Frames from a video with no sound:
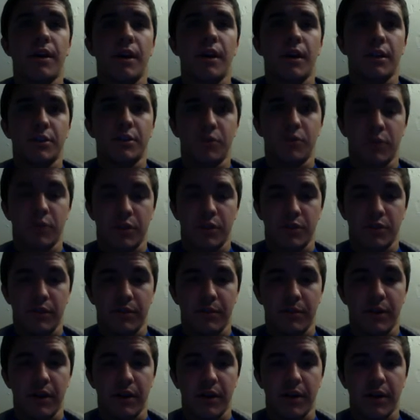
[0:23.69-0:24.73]
to which we have
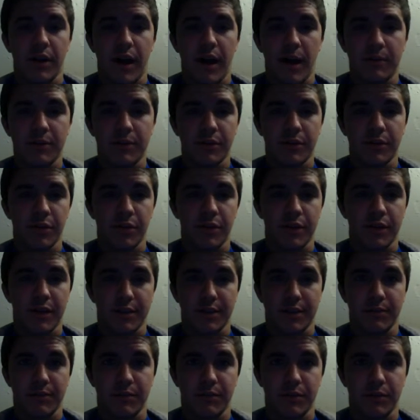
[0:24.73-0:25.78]
perhaps grown
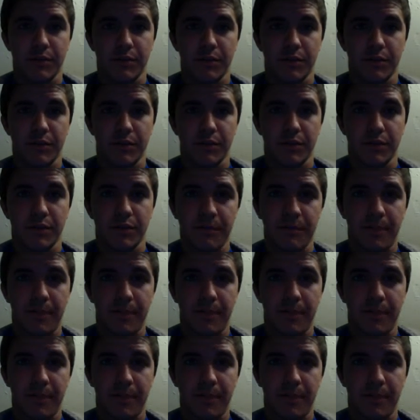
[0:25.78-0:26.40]
accustomed to today.